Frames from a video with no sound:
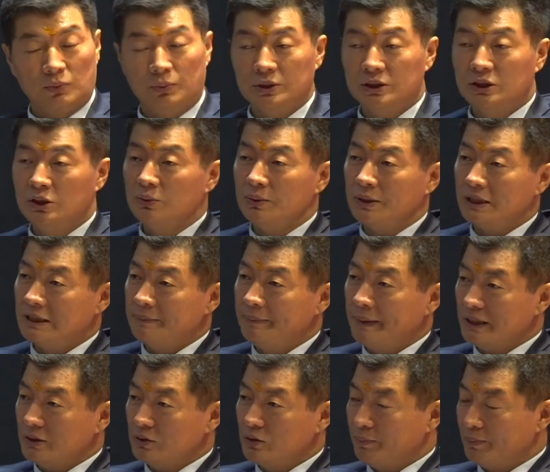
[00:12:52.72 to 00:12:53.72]
With due
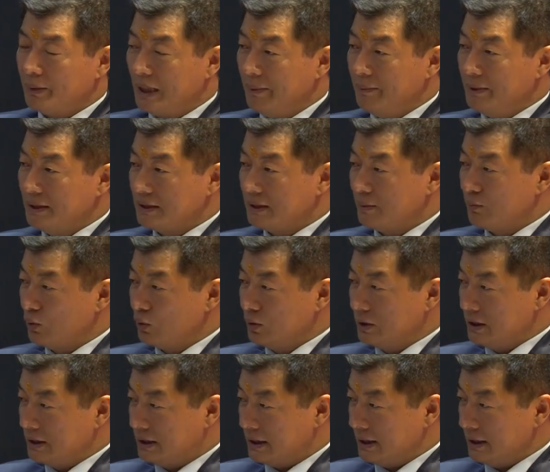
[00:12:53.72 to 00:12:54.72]
respect to Prime Minister
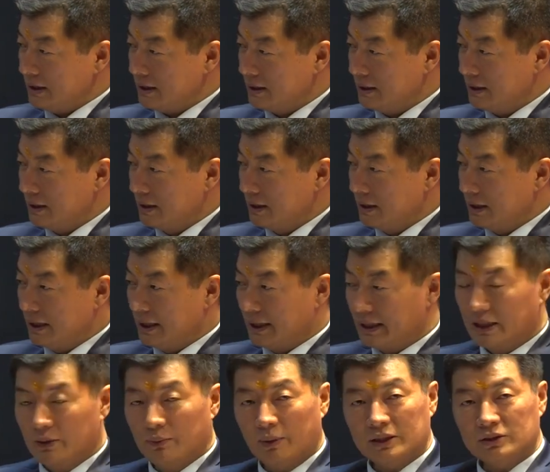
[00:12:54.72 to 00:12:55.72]
Modi ji,
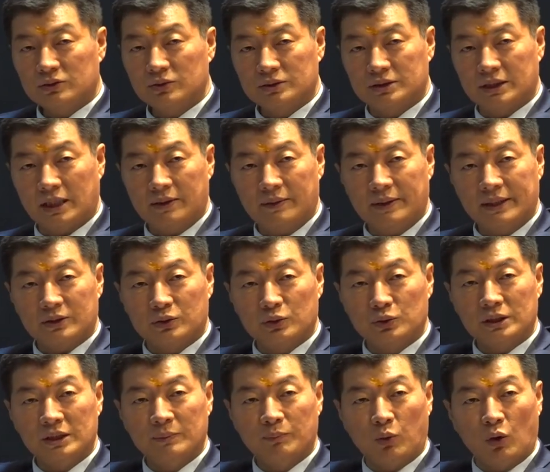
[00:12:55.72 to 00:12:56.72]
he wants to generate
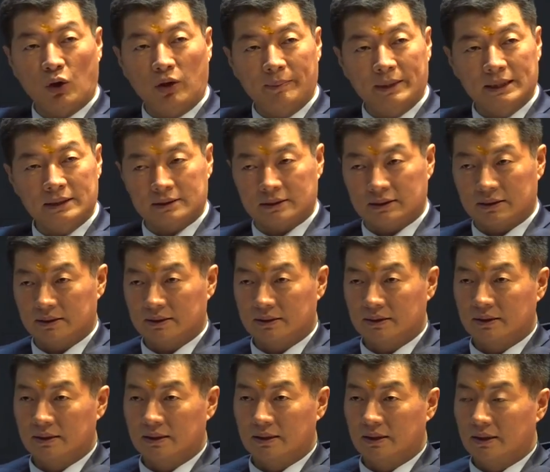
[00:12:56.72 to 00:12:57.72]
youth employment,
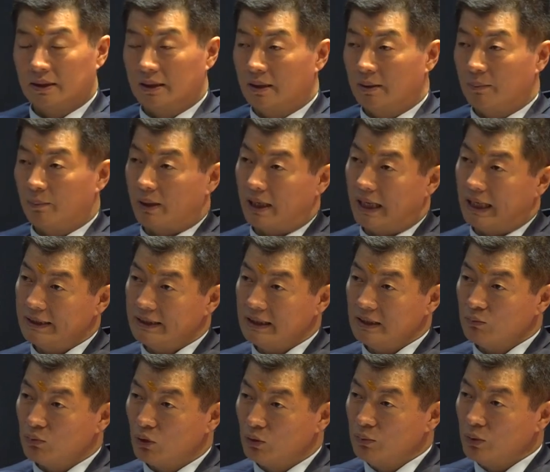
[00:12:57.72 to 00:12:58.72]
but I
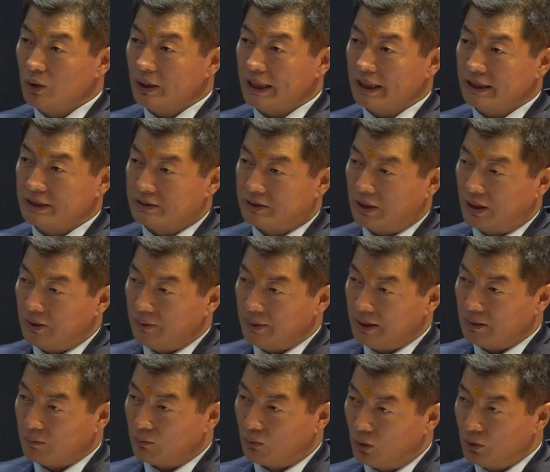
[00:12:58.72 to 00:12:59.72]
think momo has
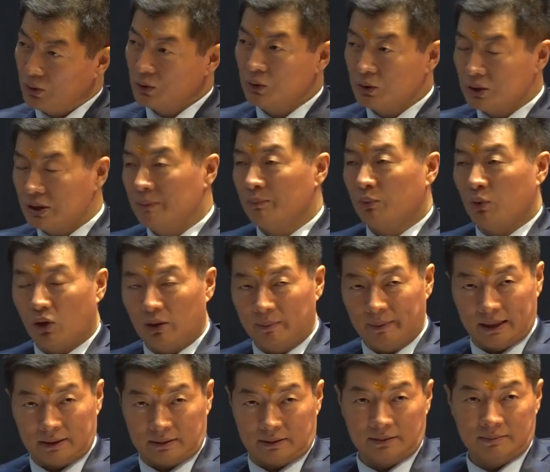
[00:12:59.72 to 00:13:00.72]
generated more youth
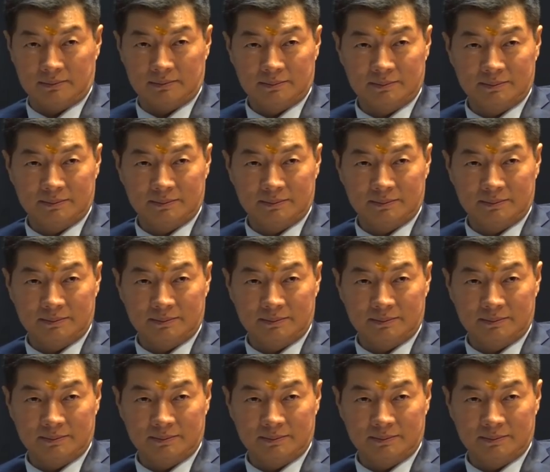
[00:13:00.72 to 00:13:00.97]
employment